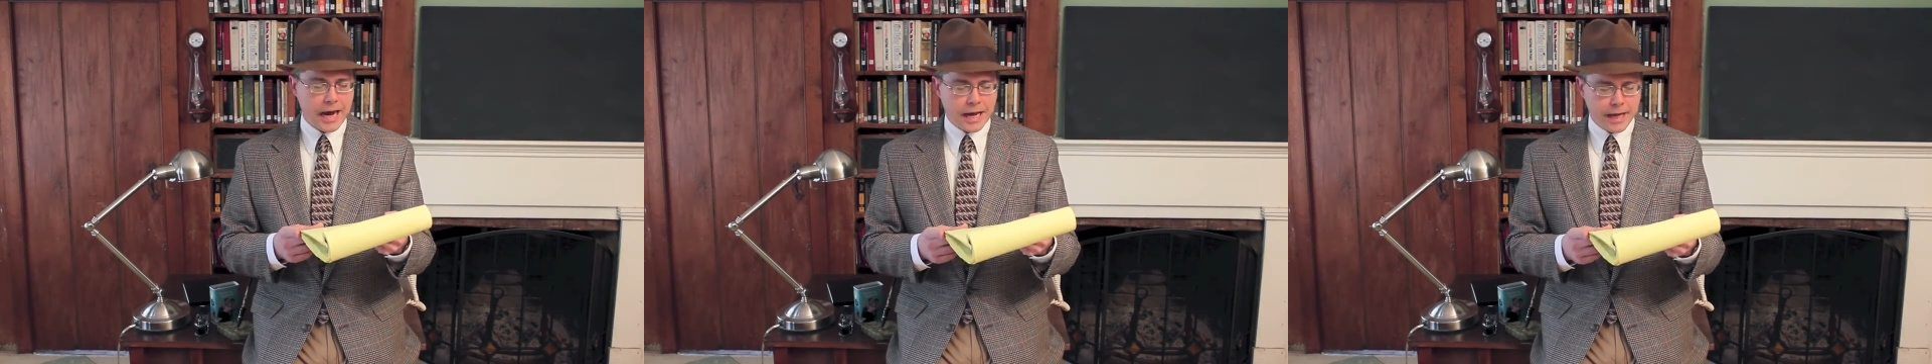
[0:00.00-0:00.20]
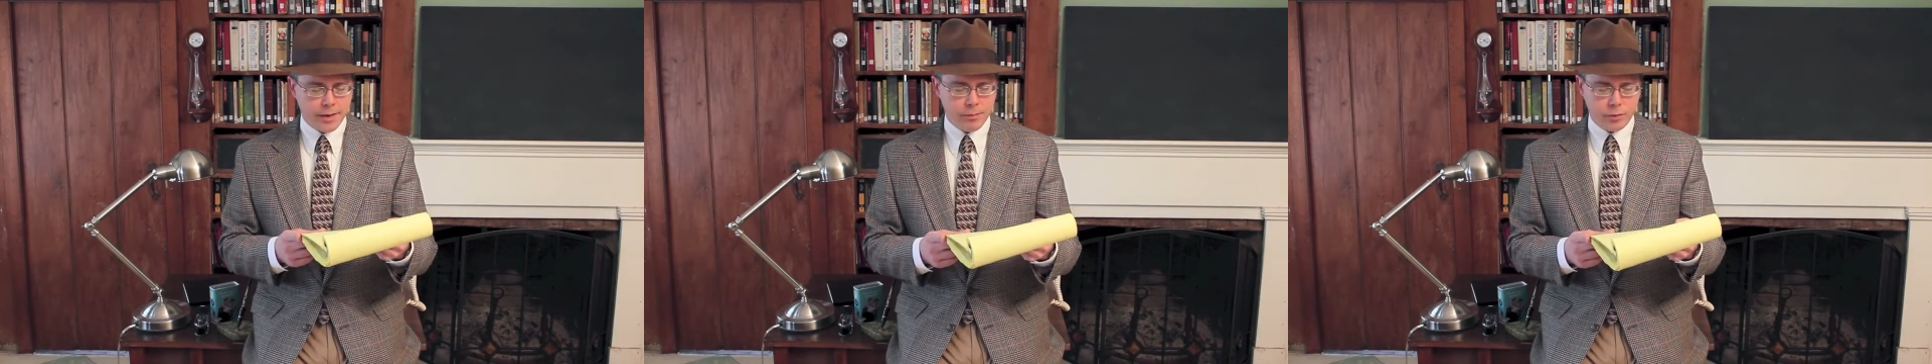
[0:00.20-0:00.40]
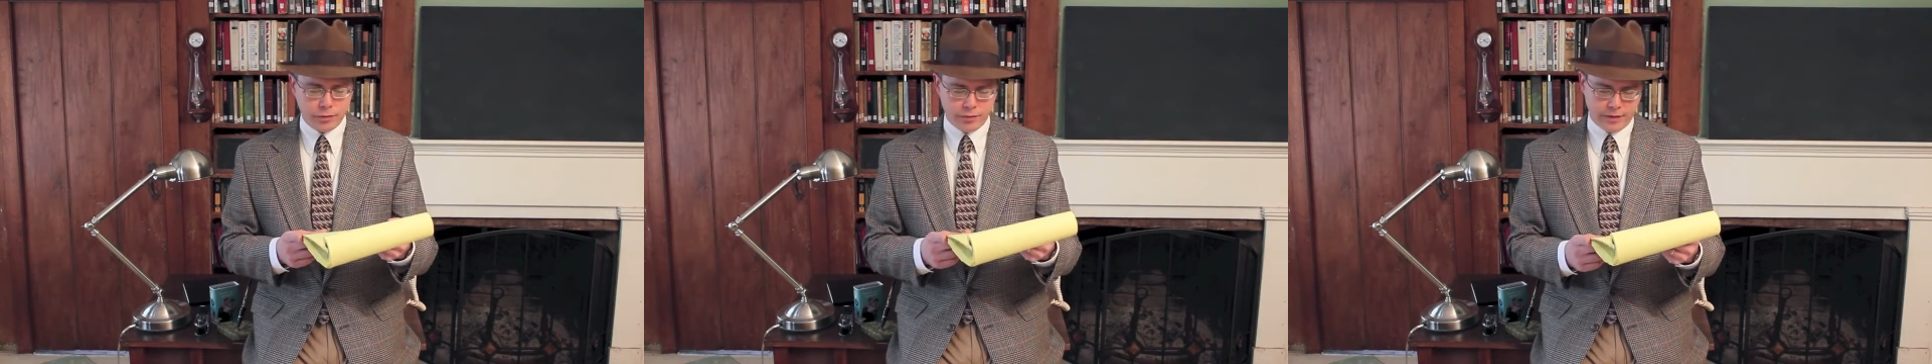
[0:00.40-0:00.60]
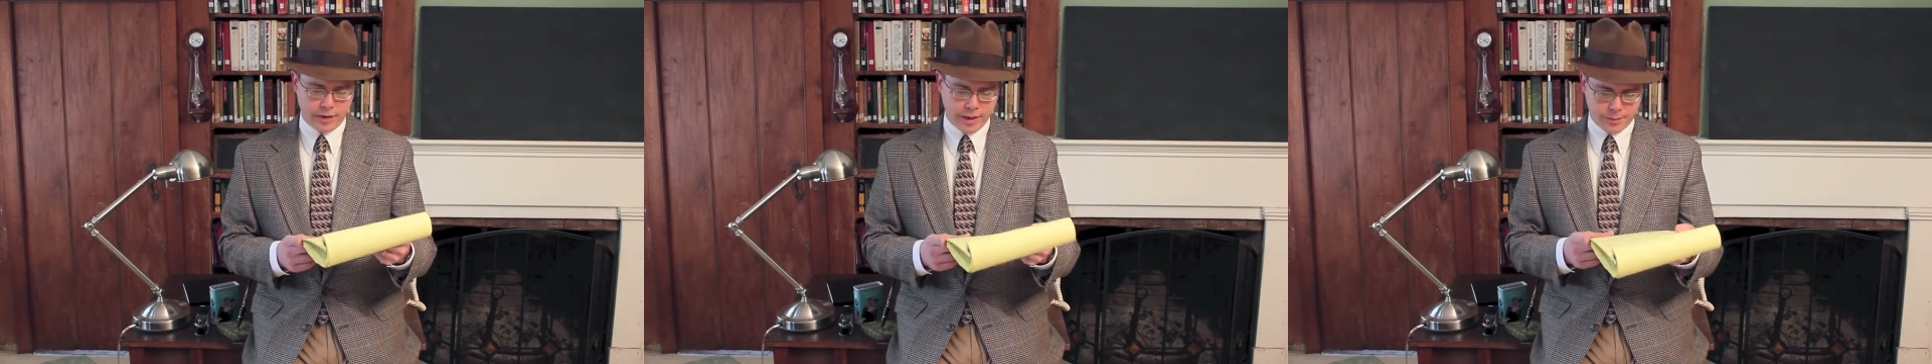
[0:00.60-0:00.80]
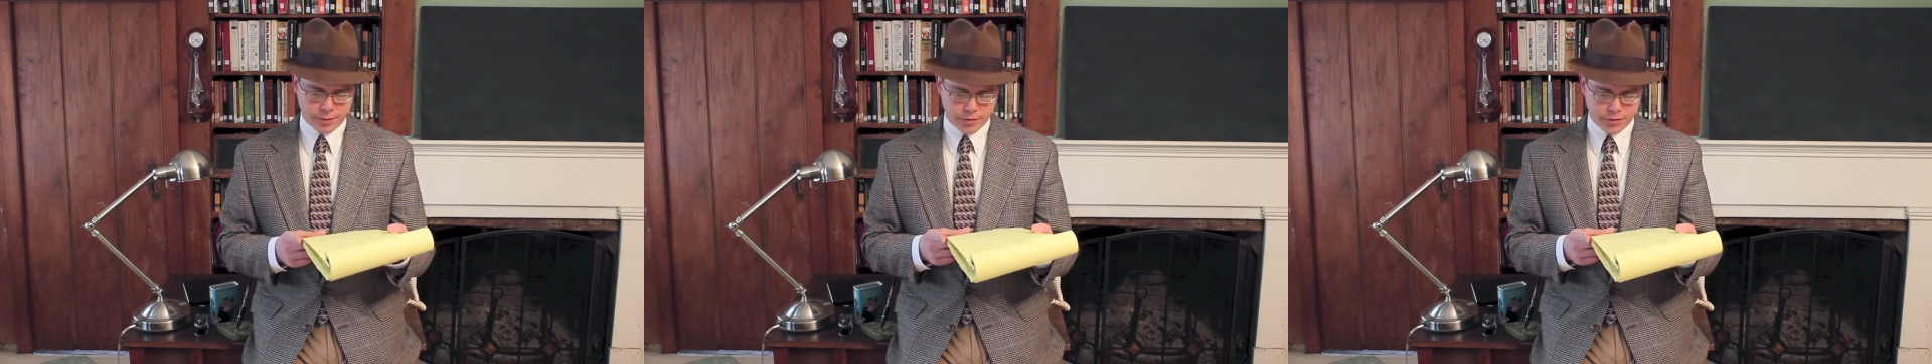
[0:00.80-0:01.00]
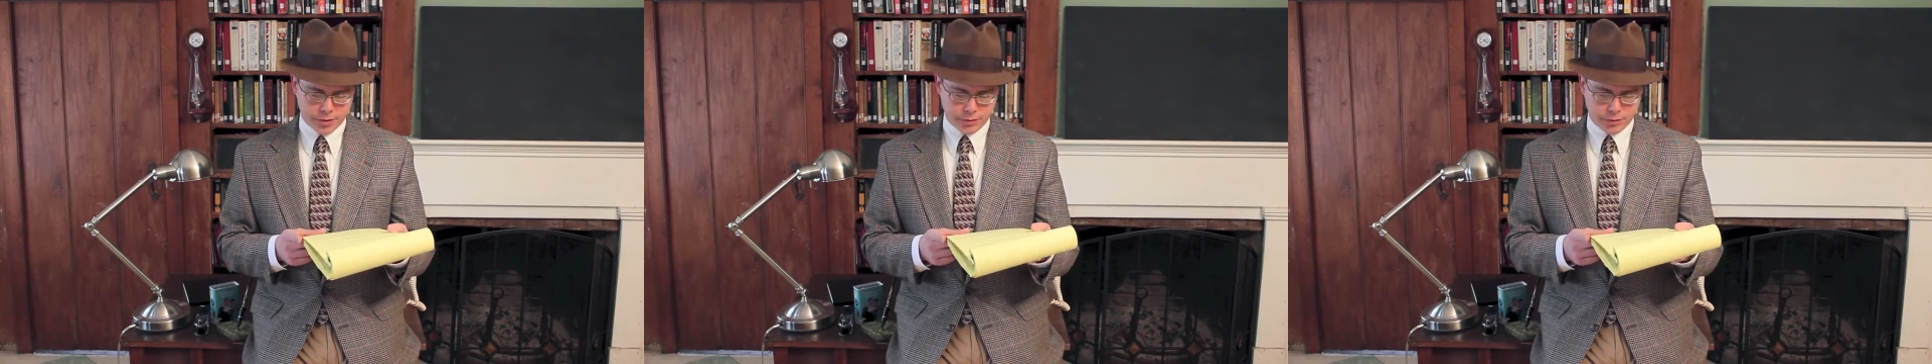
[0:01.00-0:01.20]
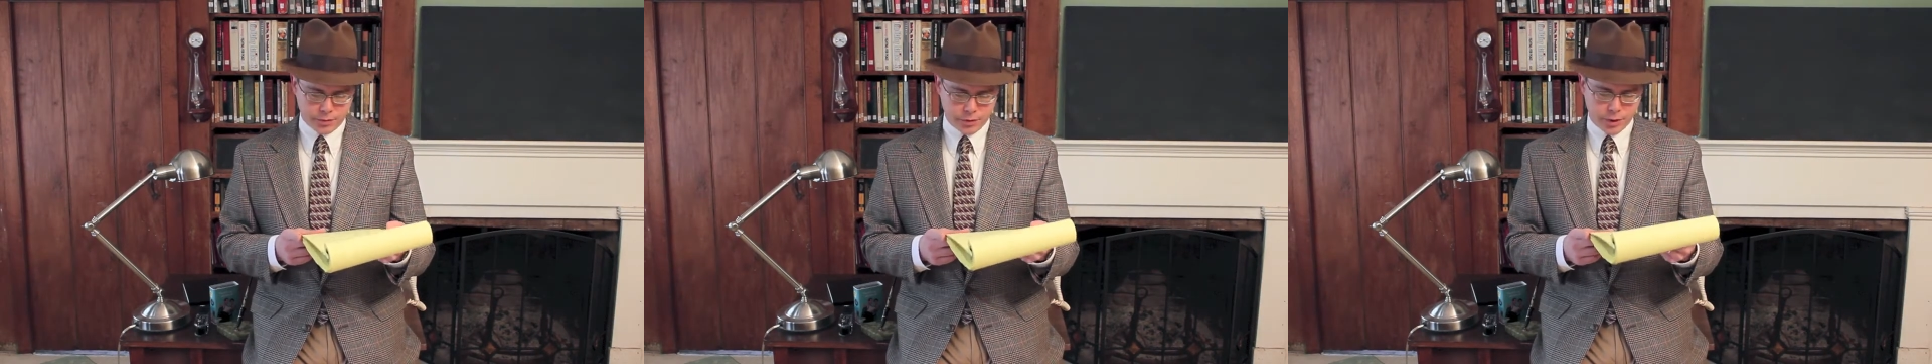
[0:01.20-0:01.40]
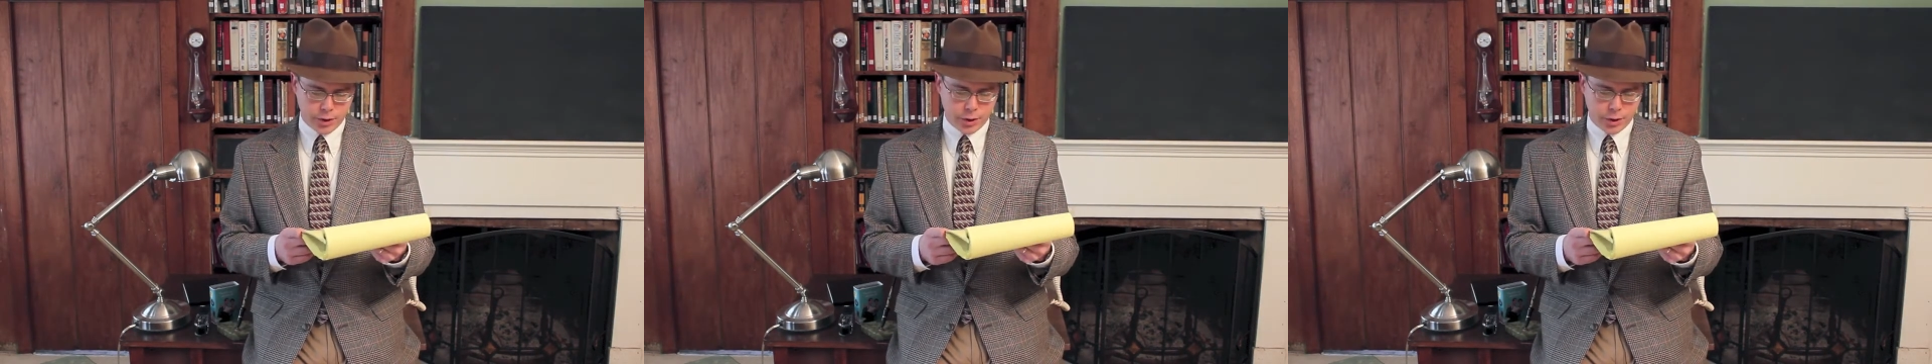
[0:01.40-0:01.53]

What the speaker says: iMovie episode,